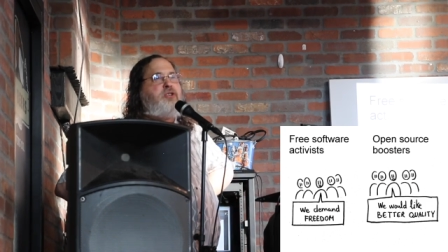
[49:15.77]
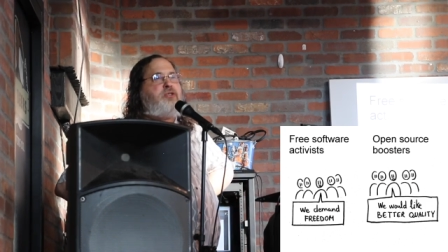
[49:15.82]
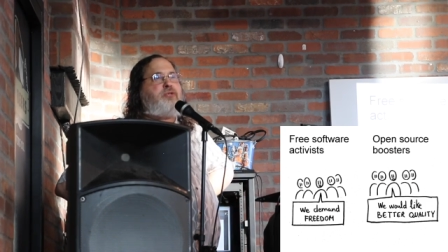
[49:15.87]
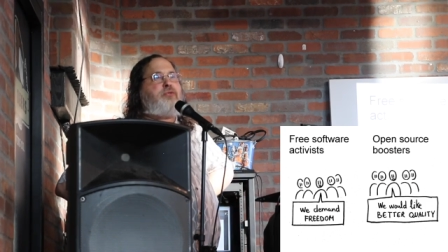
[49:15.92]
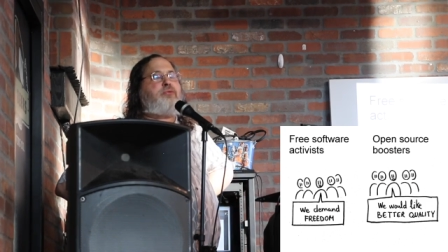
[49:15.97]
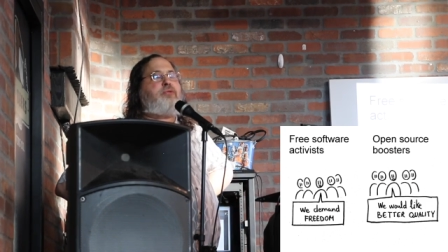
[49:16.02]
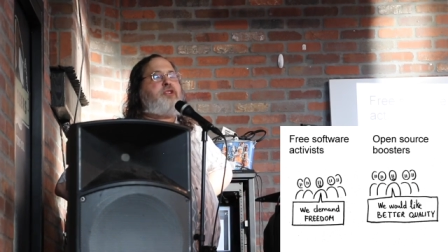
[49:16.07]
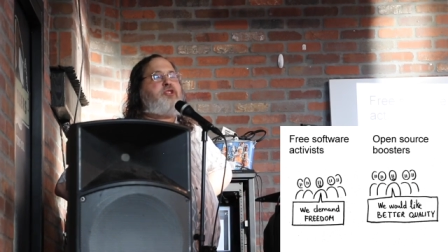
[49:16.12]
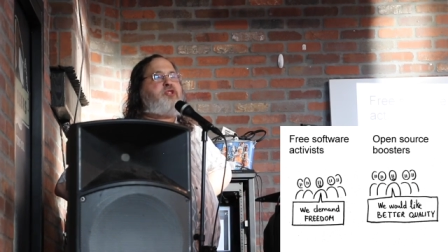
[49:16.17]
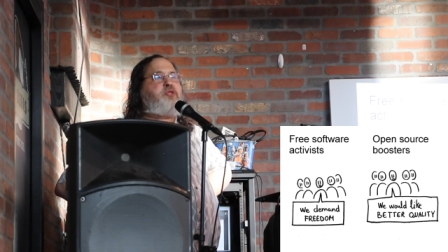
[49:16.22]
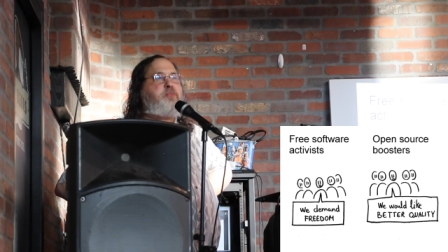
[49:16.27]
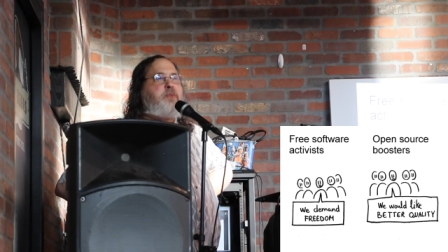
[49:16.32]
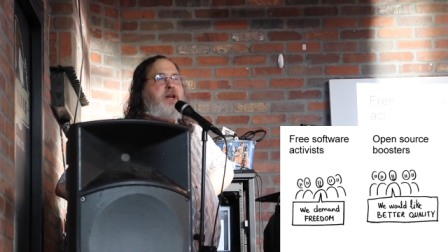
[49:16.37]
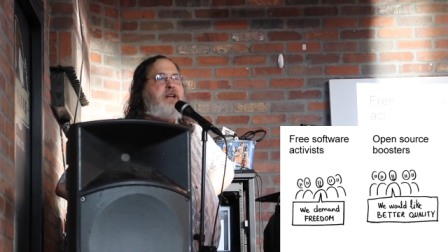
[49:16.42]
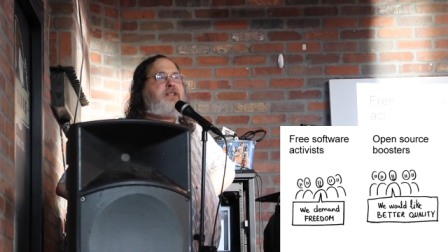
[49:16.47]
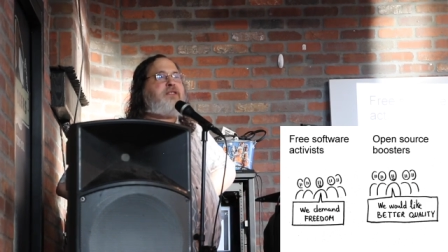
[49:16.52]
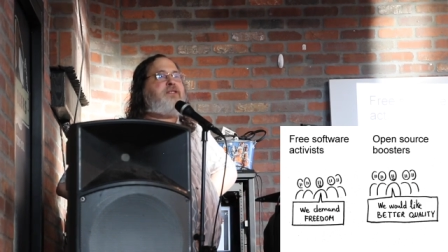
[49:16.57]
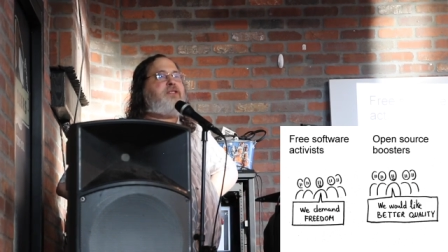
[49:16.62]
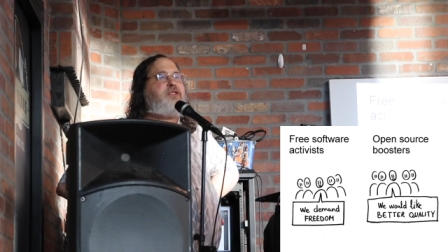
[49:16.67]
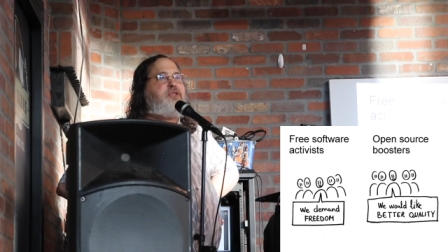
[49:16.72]
to
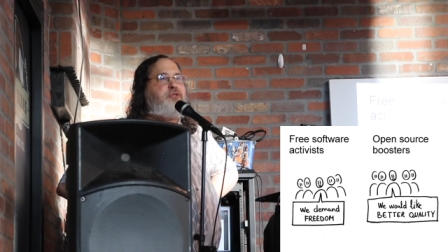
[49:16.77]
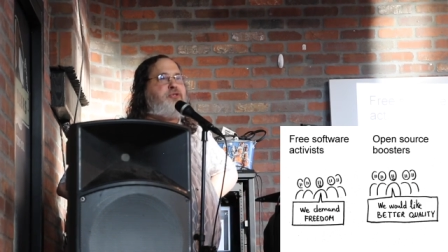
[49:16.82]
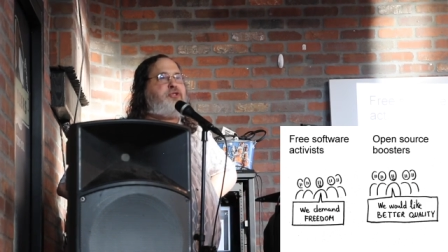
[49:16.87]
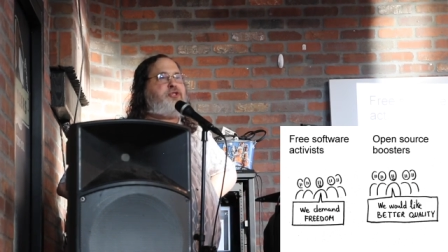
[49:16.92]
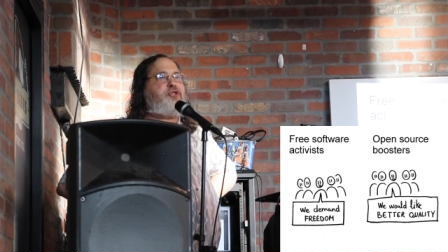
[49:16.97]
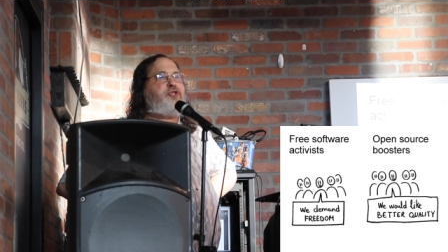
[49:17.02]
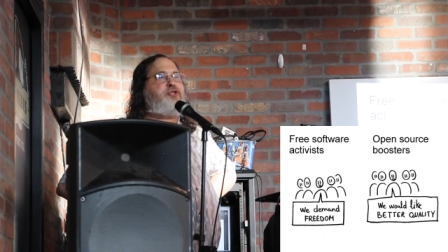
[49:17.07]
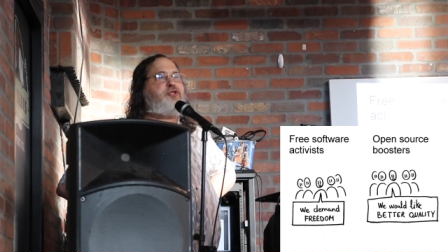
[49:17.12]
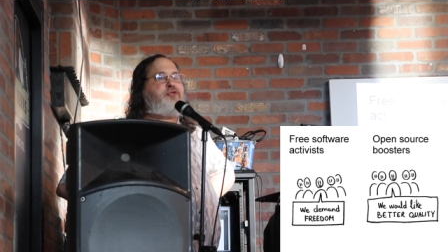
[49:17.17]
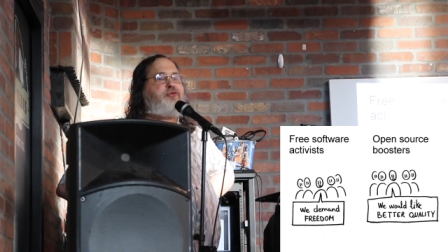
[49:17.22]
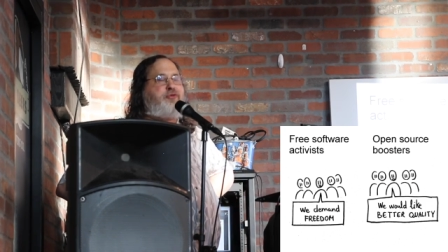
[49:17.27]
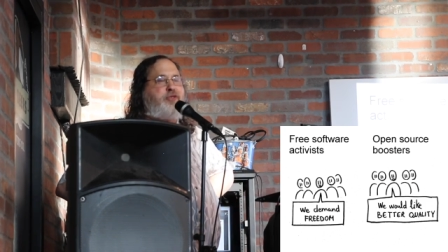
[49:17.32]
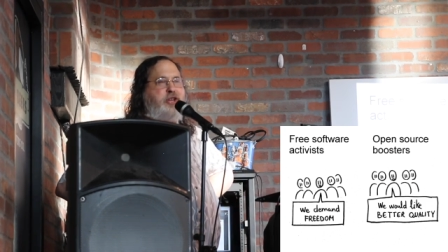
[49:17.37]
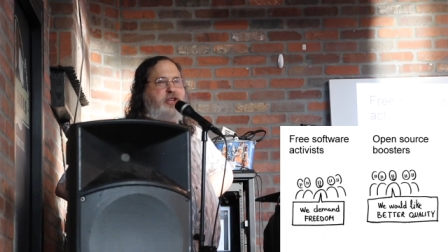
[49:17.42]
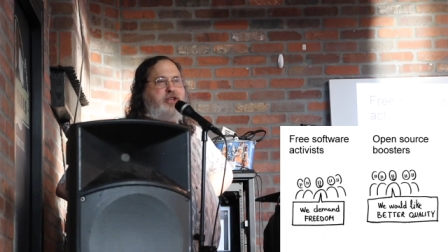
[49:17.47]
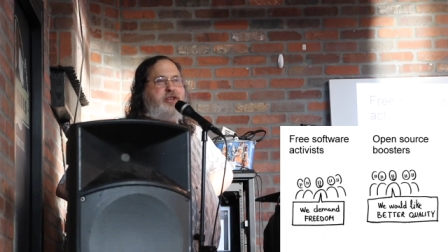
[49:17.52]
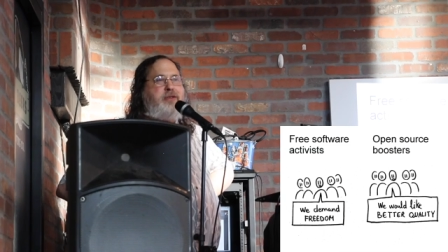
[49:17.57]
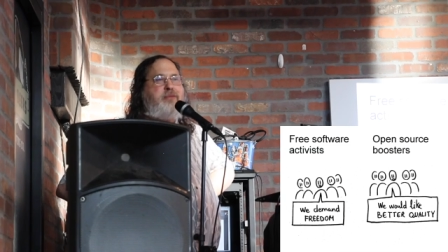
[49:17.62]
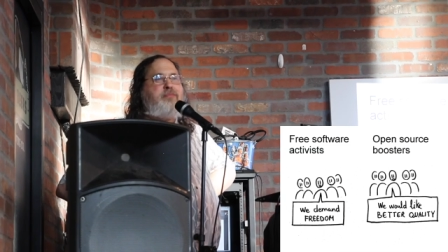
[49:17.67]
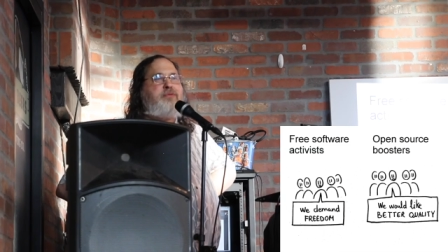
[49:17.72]
respect the user's
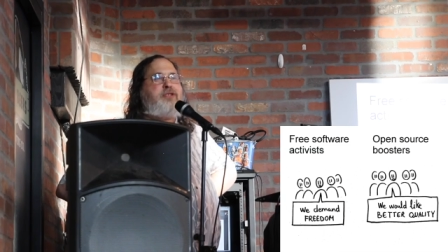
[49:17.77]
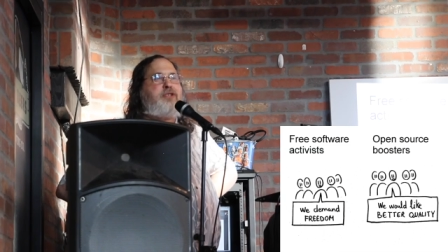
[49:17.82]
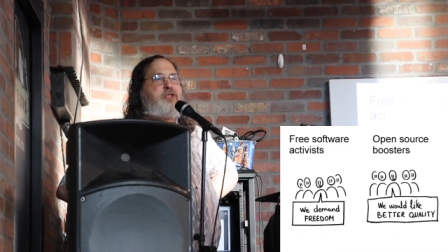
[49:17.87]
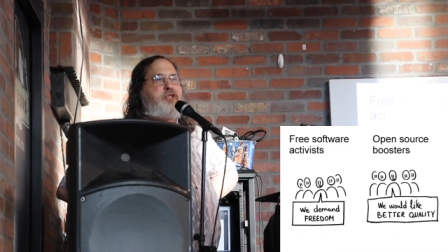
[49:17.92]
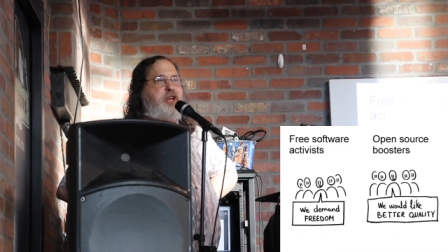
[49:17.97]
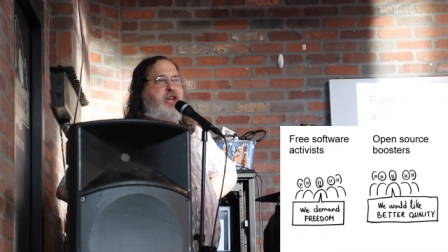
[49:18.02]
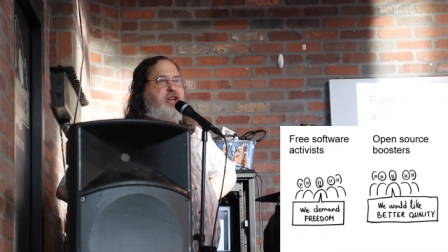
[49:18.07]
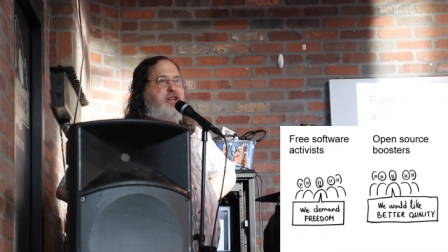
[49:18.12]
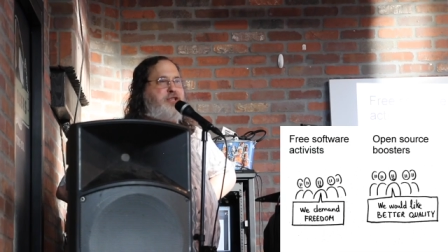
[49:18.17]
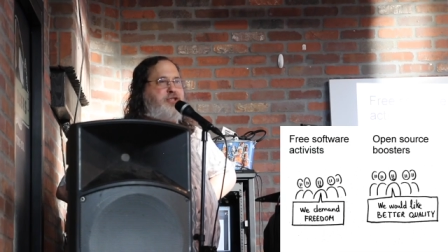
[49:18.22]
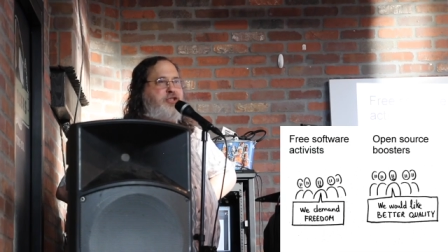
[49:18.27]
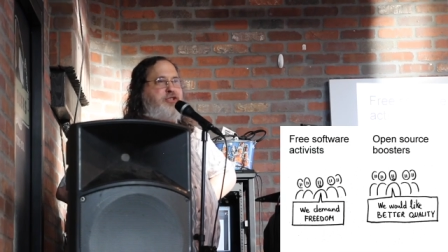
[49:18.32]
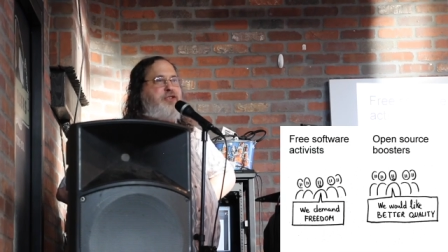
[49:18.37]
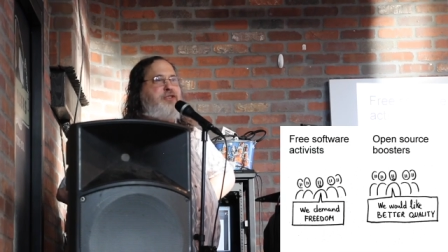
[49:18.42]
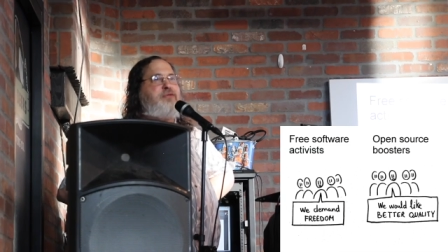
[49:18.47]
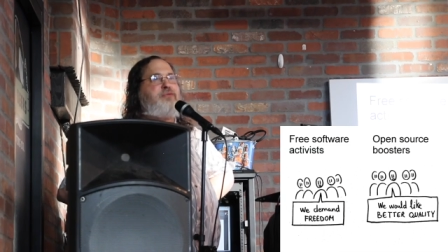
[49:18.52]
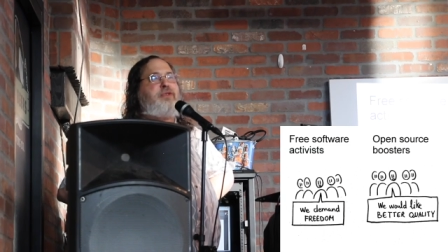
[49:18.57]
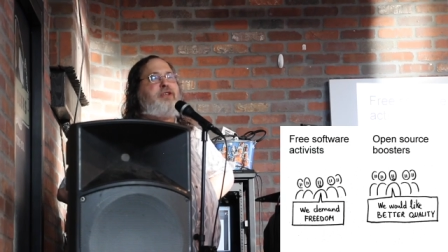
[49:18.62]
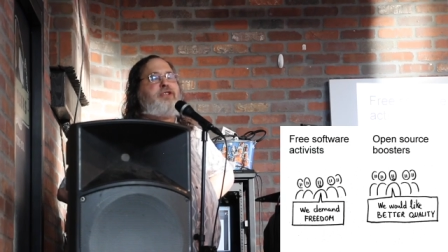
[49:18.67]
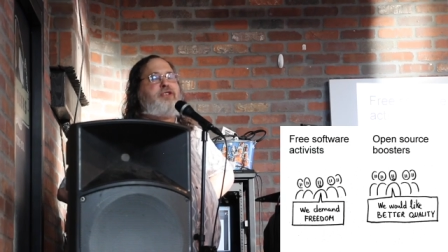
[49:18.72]
freedom to change it
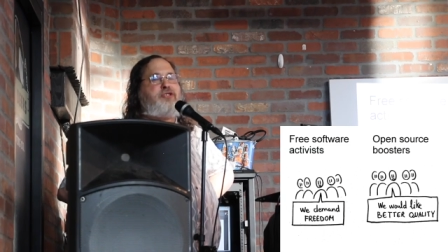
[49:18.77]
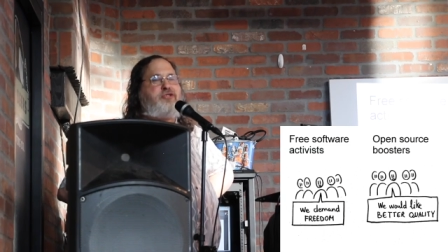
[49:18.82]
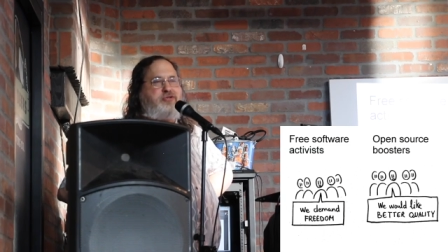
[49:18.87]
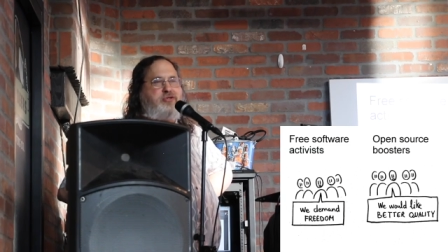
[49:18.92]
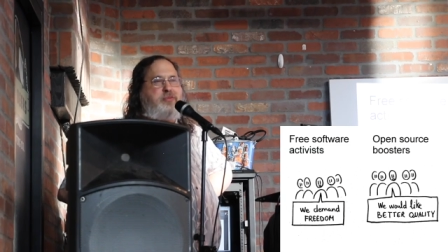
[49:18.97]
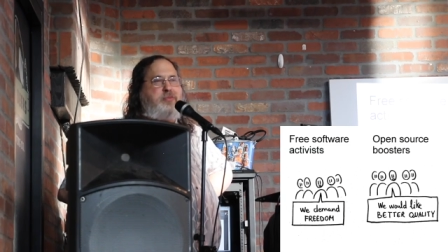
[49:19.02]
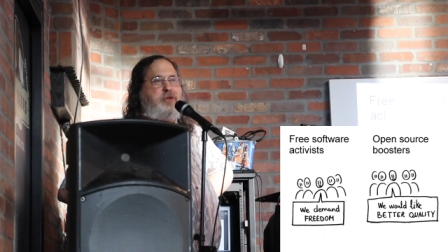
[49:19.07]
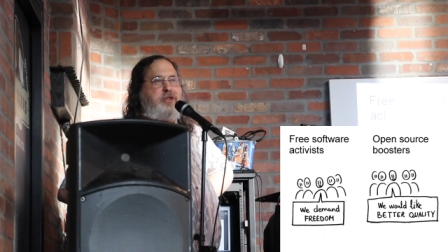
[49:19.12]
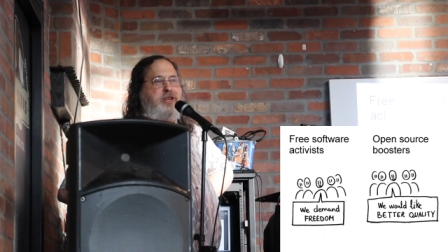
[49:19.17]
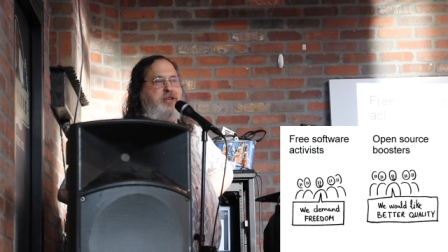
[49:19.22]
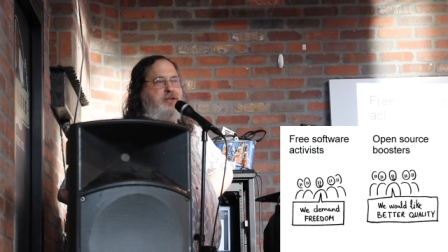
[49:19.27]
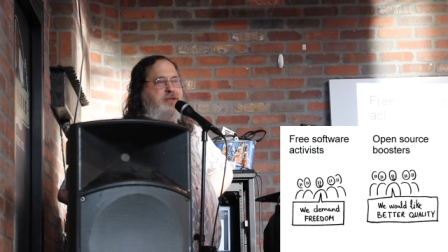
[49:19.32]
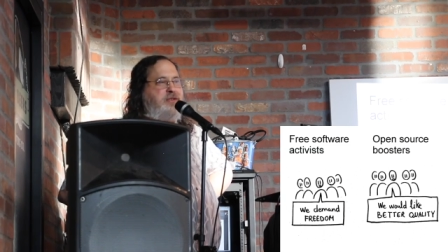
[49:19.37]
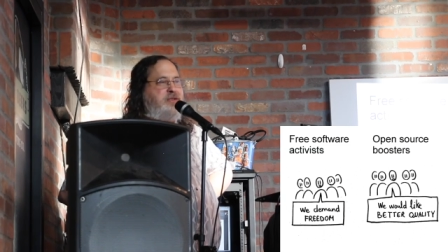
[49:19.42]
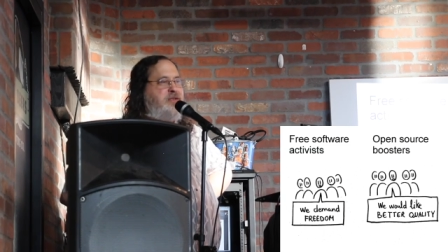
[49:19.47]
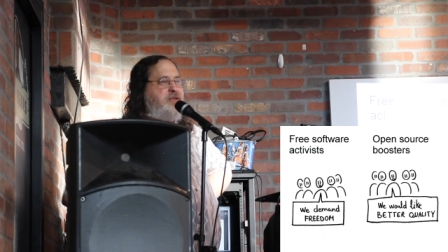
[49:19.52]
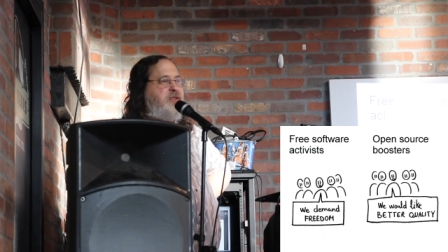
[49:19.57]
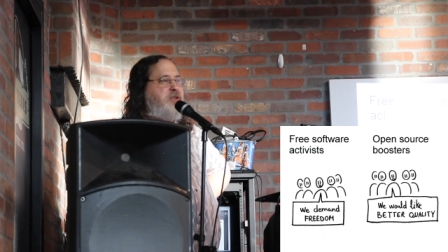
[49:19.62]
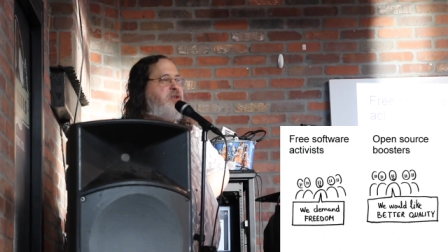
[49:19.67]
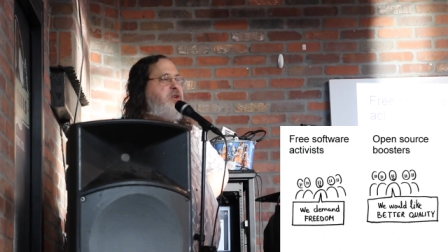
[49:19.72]
and redistribute
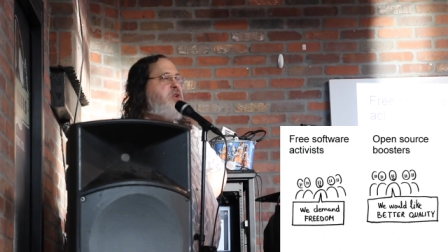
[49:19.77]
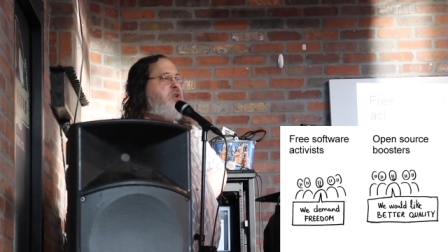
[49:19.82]
it,